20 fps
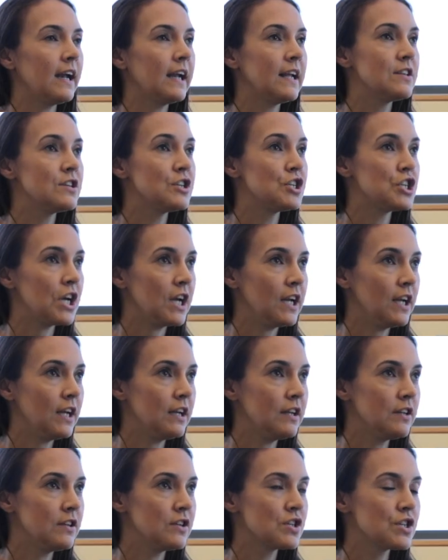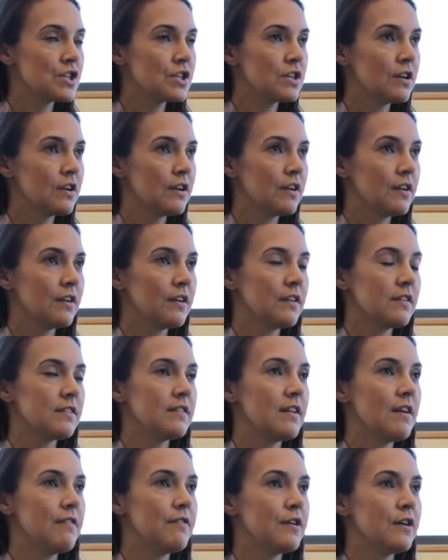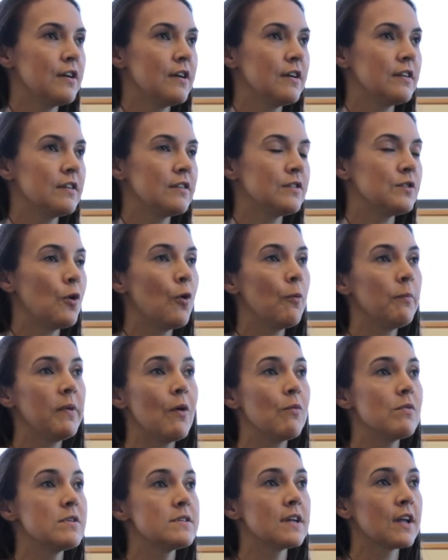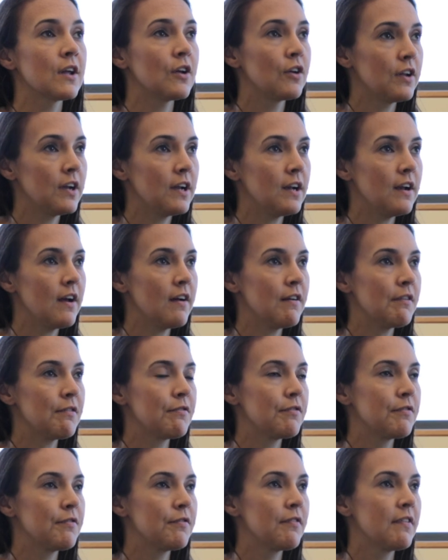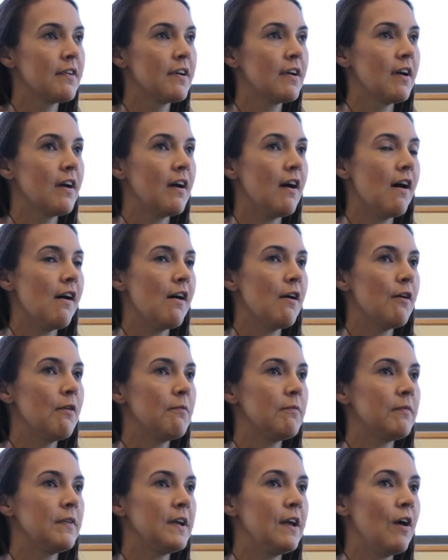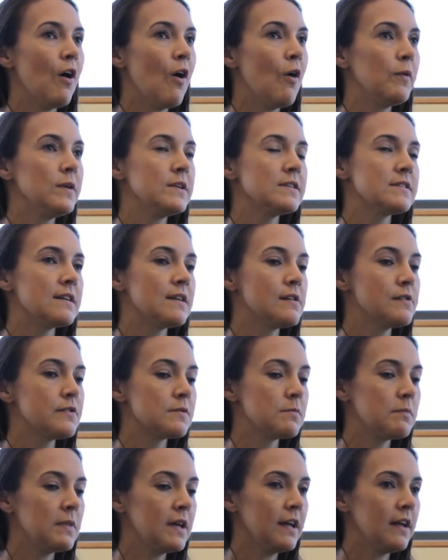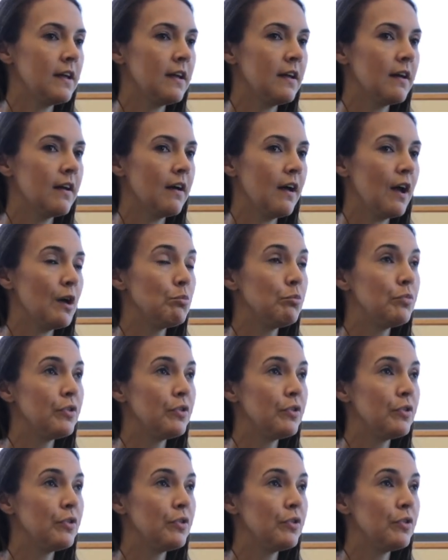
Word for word: need to change never told me I wasn't good enough. Um, he always tells me I'm